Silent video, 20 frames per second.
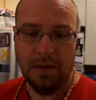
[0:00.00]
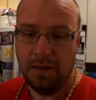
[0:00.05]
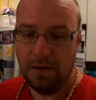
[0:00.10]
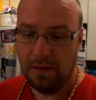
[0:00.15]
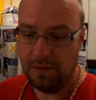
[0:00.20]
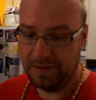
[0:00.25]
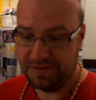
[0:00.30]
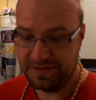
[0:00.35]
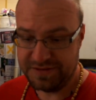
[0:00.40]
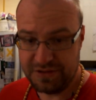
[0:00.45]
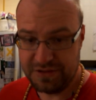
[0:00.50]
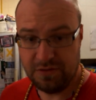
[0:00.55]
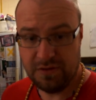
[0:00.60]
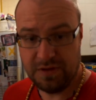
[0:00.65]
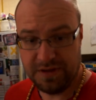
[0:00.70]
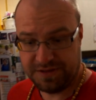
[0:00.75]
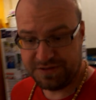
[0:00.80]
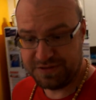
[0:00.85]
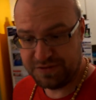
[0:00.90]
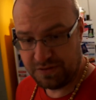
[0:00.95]
All right,
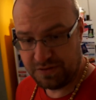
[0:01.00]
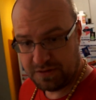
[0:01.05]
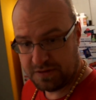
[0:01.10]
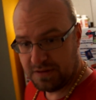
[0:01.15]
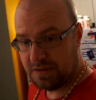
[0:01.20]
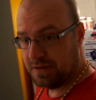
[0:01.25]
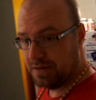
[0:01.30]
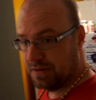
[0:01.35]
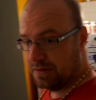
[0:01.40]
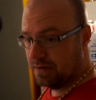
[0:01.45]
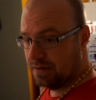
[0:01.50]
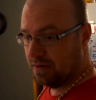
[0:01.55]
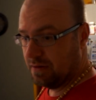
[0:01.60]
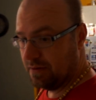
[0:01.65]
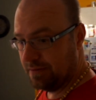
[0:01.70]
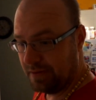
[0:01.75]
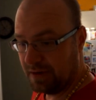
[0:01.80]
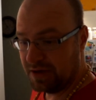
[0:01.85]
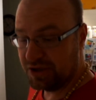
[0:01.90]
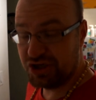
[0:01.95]
so I took,
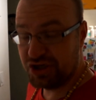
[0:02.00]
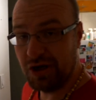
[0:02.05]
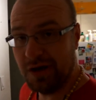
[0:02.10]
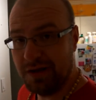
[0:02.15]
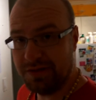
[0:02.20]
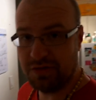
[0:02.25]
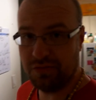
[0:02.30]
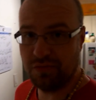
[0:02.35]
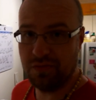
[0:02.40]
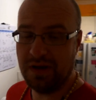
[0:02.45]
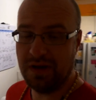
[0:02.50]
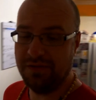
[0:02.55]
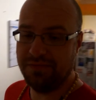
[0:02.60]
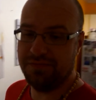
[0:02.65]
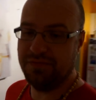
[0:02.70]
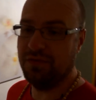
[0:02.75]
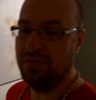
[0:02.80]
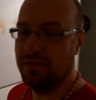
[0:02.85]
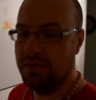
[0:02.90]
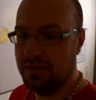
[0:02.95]
I shot the
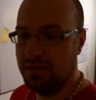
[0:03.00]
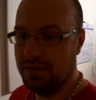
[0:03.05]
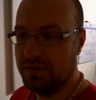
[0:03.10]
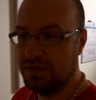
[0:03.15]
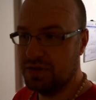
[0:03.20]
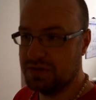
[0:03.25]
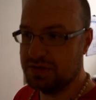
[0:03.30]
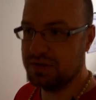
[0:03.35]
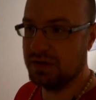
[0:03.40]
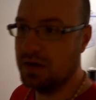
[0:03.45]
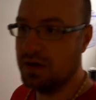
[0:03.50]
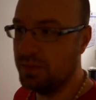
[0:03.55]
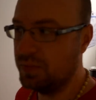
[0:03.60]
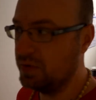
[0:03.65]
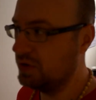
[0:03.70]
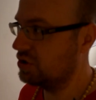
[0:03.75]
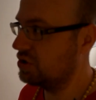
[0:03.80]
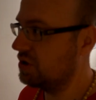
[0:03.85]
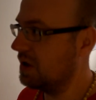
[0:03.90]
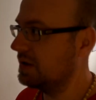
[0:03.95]
rifle, just a
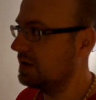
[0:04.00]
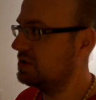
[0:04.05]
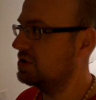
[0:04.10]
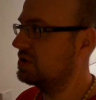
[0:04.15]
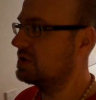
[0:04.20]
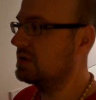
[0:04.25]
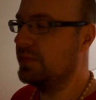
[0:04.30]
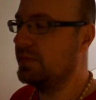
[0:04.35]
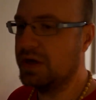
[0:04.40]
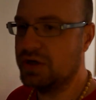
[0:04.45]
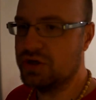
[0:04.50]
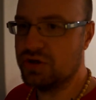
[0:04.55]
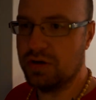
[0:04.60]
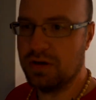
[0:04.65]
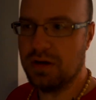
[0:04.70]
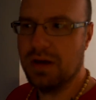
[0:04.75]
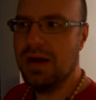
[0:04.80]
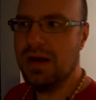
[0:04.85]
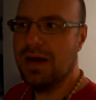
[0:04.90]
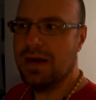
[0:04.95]
couple of shots, just to make
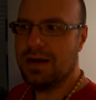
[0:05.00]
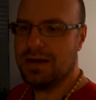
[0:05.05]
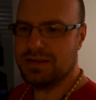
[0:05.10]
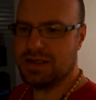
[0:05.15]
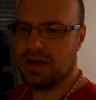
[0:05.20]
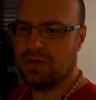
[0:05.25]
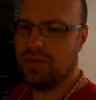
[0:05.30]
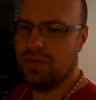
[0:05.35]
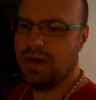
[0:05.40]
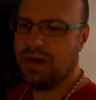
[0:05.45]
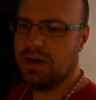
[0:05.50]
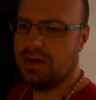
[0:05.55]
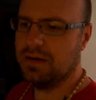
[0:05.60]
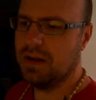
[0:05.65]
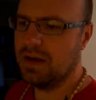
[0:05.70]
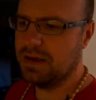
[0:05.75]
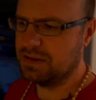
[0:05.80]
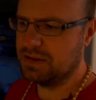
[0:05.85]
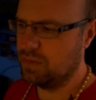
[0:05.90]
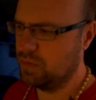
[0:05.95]
sure, because I read
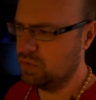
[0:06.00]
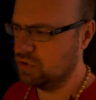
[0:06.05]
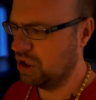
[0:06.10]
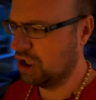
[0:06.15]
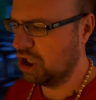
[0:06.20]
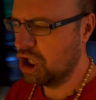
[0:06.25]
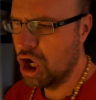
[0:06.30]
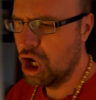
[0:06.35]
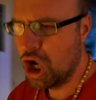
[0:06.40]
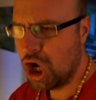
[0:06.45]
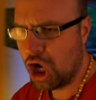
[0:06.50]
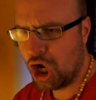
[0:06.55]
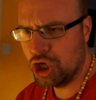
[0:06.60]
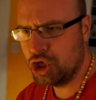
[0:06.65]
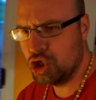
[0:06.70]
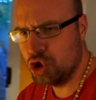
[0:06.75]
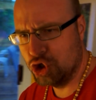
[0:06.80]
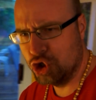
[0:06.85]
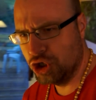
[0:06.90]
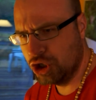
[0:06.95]
online, someone was like, I
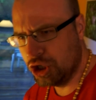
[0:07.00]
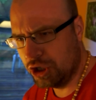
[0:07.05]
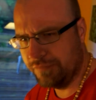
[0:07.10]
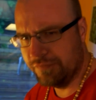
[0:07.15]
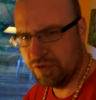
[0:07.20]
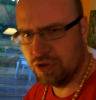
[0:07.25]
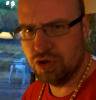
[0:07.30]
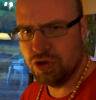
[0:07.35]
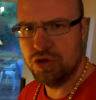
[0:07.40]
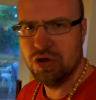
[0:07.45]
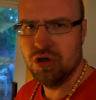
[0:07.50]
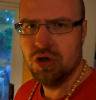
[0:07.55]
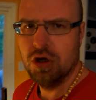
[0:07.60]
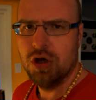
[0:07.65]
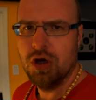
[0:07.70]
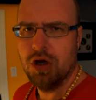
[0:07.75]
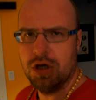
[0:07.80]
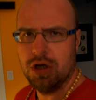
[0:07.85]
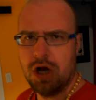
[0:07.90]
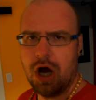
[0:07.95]
couldn't even
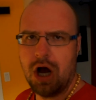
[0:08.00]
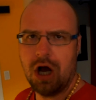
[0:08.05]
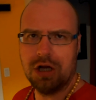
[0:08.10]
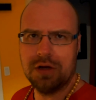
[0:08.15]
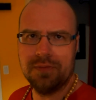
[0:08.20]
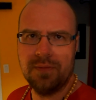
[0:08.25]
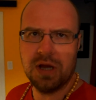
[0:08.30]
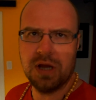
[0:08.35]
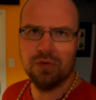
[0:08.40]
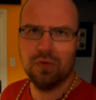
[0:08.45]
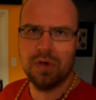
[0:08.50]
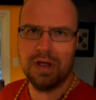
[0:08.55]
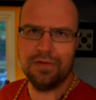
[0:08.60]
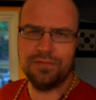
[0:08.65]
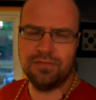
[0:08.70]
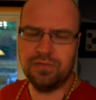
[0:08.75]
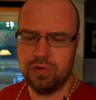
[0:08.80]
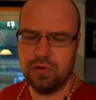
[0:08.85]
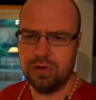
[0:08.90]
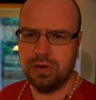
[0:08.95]
cock my
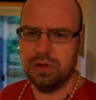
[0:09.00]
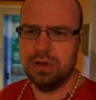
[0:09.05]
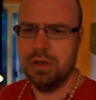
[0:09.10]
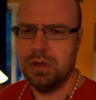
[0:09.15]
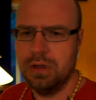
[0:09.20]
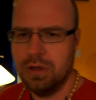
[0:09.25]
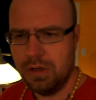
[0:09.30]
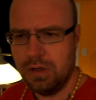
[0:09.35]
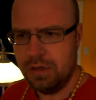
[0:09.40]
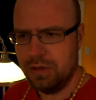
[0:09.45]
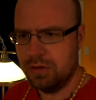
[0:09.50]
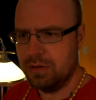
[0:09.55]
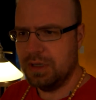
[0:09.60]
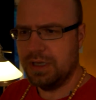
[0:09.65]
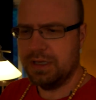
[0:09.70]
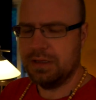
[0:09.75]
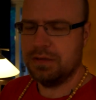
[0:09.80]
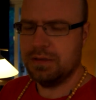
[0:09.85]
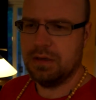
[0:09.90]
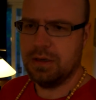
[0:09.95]
rifle, you know,
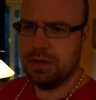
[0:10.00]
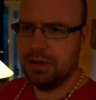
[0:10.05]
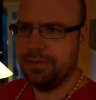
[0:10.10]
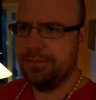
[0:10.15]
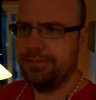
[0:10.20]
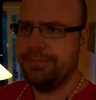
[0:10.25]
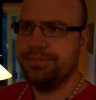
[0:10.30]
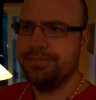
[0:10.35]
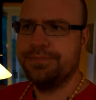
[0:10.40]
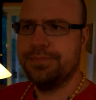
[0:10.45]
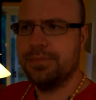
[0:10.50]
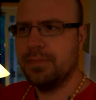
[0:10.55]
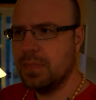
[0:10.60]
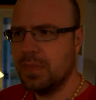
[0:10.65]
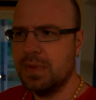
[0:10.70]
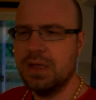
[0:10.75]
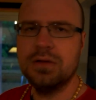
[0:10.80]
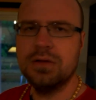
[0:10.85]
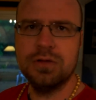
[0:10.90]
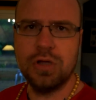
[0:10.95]
like, uh,
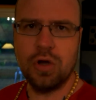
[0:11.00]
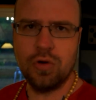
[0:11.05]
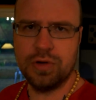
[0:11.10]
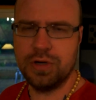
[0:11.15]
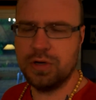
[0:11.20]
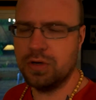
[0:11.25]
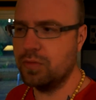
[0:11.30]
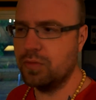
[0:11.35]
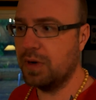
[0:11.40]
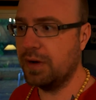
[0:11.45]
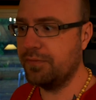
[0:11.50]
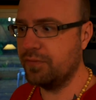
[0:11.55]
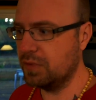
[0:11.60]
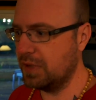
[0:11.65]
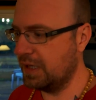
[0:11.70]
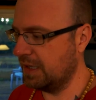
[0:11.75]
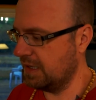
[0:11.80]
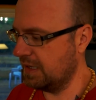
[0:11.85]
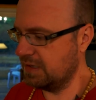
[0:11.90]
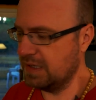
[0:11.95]
load it or whatever,
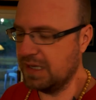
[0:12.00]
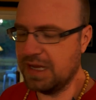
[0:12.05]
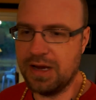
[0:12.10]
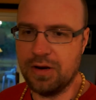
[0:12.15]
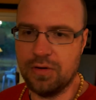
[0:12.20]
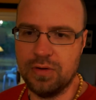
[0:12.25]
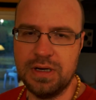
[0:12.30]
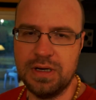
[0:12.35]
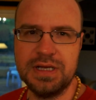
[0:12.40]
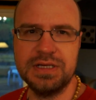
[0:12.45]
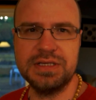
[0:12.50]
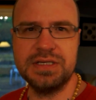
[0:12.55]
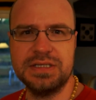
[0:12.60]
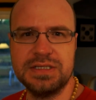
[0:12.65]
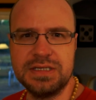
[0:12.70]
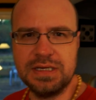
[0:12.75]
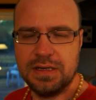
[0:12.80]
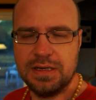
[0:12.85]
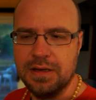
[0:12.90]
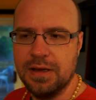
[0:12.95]
like, get the air in it, because
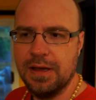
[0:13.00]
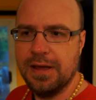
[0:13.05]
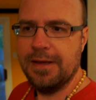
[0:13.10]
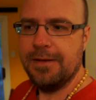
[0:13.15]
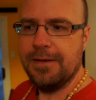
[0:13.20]
it's a,